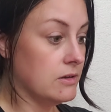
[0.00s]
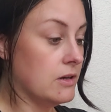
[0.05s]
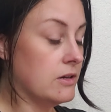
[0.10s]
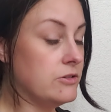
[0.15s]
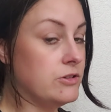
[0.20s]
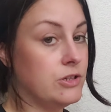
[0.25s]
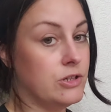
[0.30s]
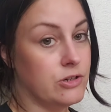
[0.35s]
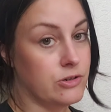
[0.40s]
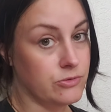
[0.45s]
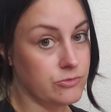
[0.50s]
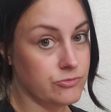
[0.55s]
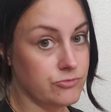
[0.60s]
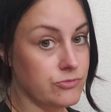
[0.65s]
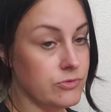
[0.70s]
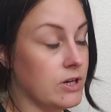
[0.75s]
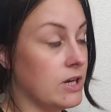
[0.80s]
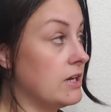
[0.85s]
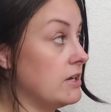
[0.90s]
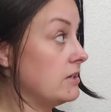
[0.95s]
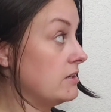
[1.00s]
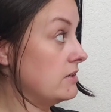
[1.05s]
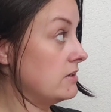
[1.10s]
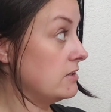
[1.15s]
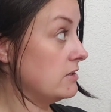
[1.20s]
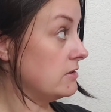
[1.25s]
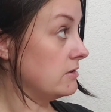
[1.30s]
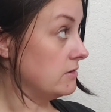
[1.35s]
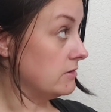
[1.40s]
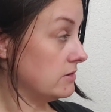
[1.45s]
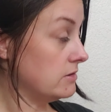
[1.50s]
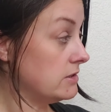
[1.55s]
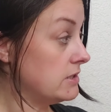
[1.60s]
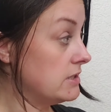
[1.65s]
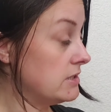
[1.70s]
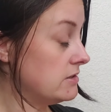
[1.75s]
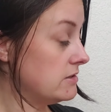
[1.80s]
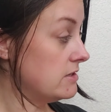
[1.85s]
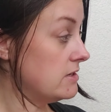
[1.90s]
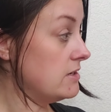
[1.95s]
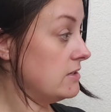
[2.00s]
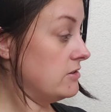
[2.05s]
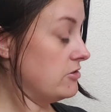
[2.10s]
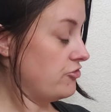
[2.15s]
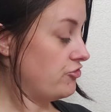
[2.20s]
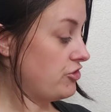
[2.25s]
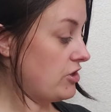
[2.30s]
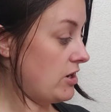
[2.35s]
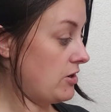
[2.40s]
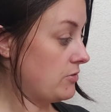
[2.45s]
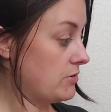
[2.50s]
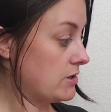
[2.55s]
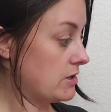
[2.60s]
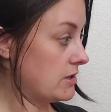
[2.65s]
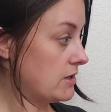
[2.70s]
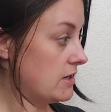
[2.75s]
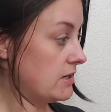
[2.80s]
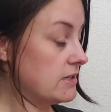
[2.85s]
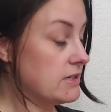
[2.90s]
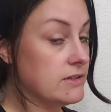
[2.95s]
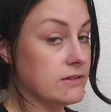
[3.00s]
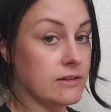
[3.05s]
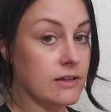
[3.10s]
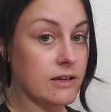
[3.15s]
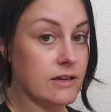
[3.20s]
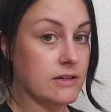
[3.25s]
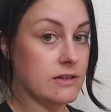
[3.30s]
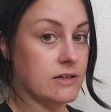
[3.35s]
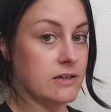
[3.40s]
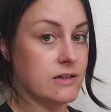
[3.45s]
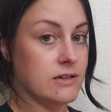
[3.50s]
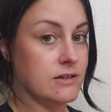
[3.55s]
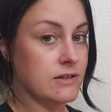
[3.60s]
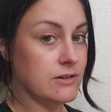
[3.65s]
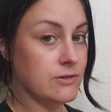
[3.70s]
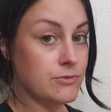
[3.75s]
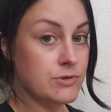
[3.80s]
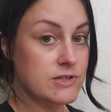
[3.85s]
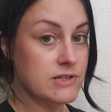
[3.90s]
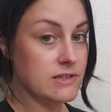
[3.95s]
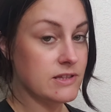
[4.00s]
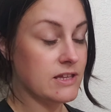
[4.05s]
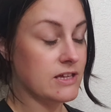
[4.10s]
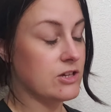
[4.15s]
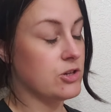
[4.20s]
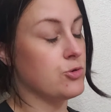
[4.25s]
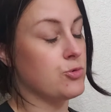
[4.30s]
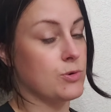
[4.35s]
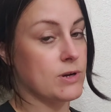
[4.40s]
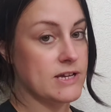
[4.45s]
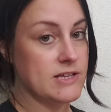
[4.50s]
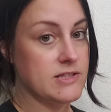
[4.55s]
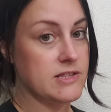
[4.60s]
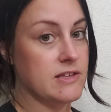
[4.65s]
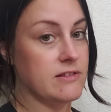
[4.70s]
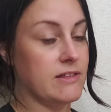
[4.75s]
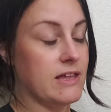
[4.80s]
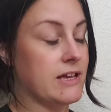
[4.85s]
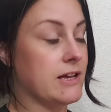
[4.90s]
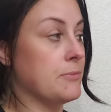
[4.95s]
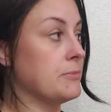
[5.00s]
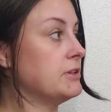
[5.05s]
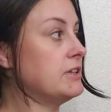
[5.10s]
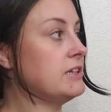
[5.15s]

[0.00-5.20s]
You know, I did in the shower. I didn't like, it wasn't like crazy like I'm